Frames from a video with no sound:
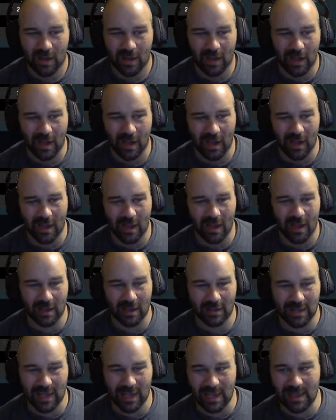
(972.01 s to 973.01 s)

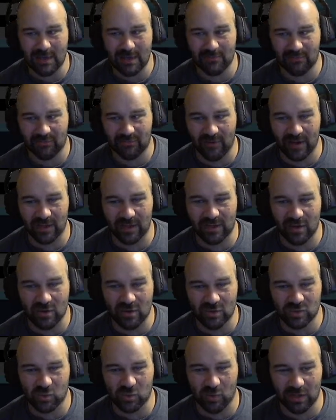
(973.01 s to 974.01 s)
Cam
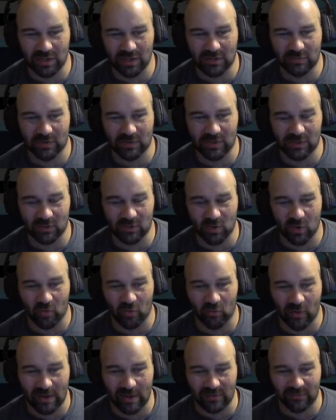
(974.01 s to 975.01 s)
Franco,
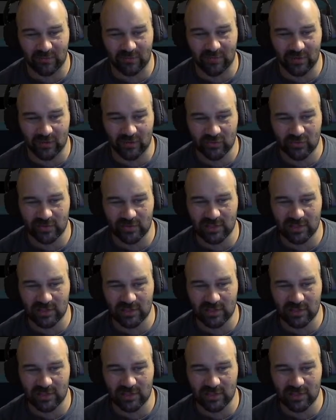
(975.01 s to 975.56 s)
23-year-old right fielder.